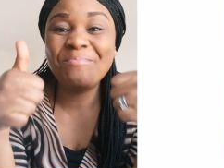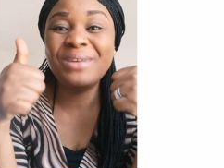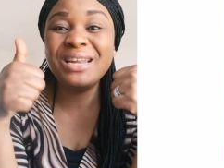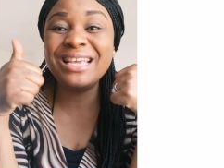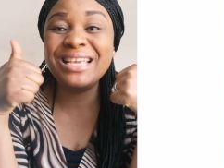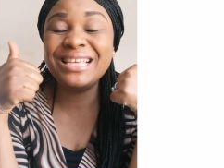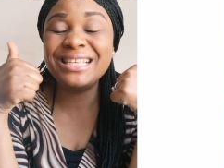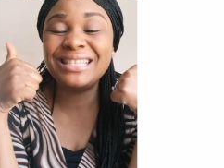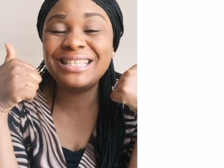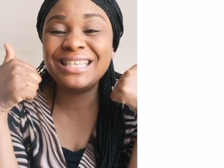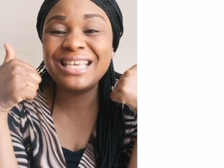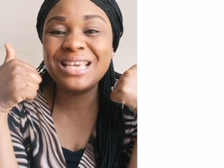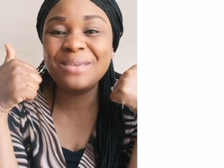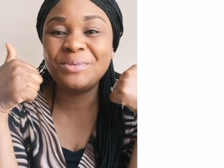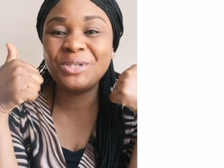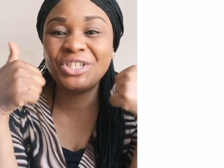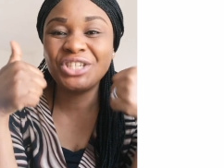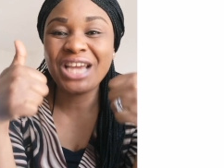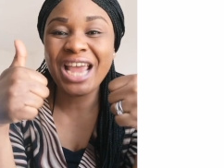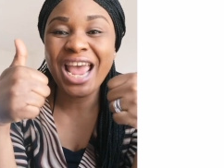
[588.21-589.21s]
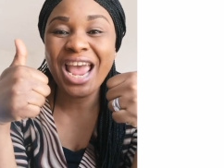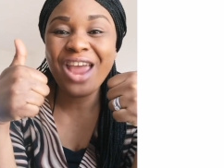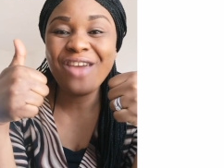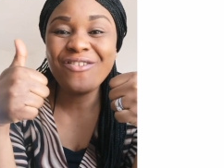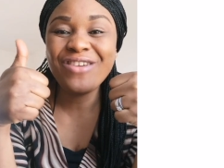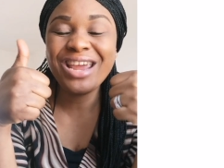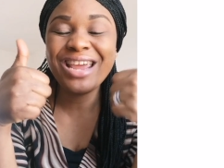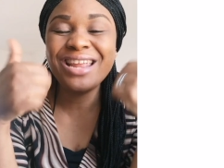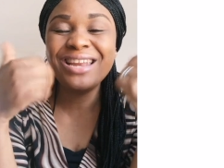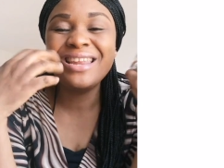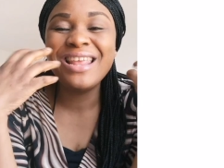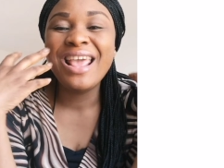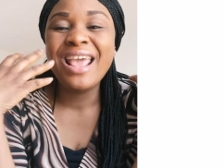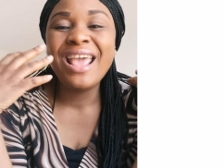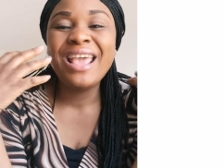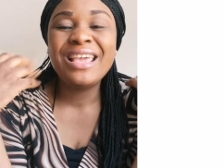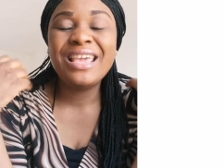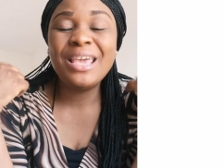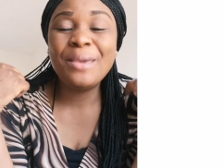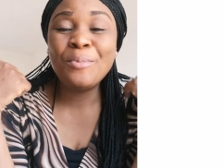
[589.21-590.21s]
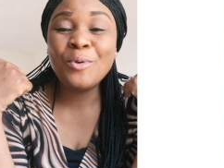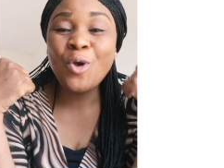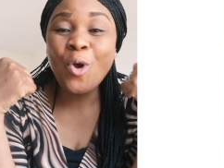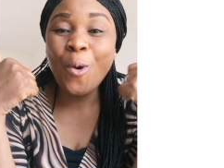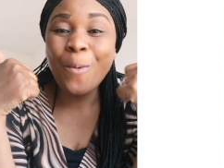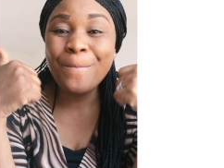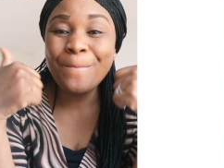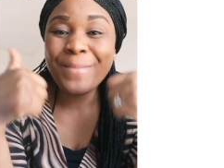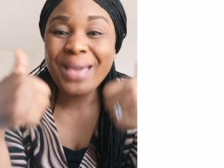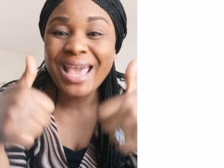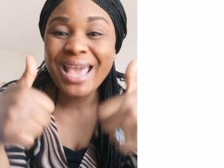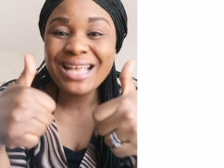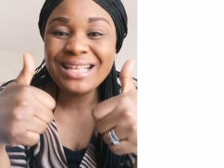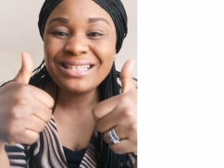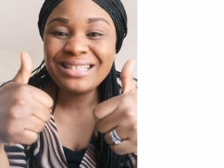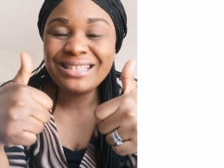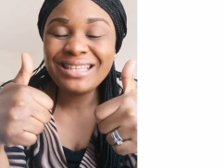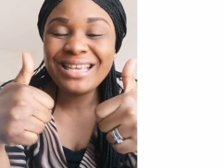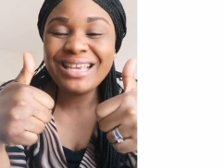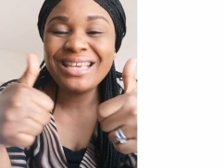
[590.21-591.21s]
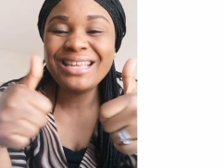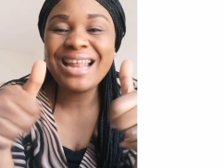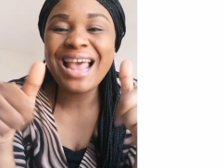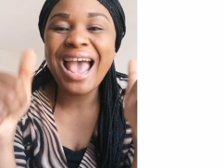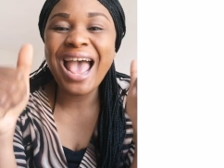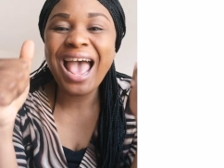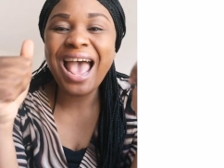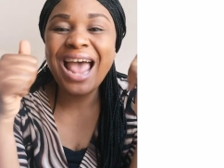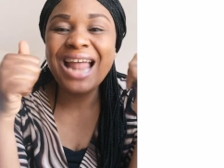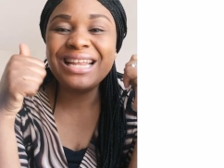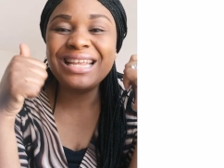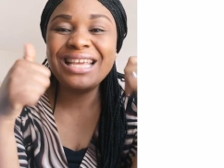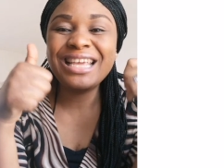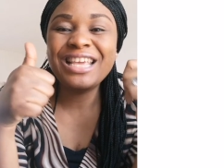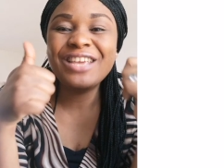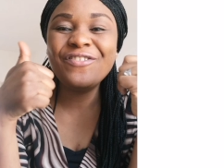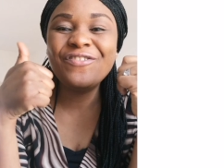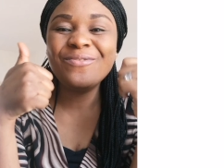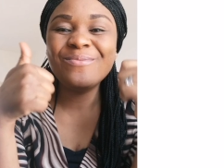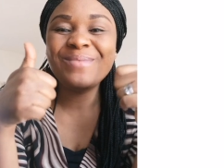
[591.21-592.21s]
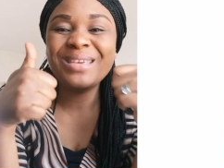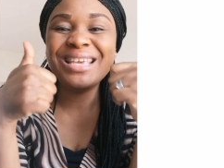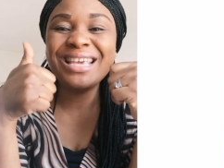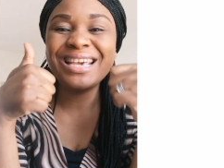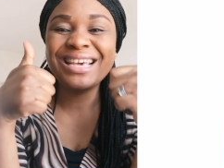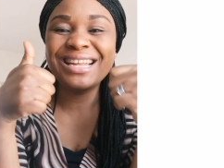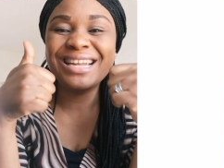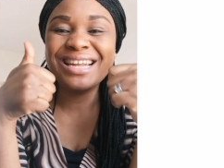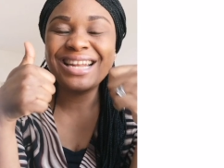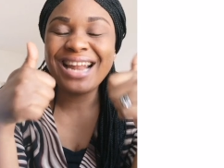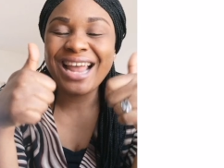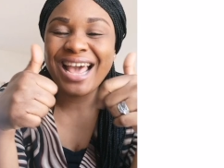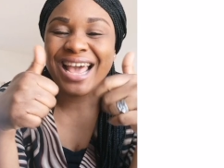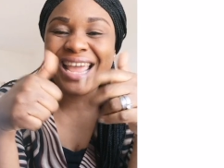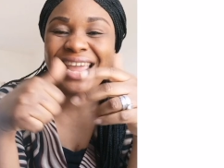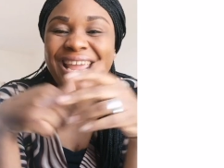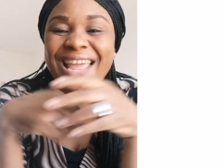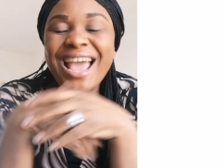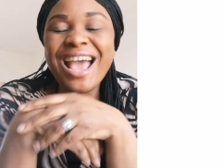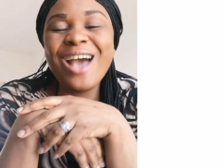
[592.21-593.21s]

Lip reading: Please keep sharing, keep commenting, and give me a like.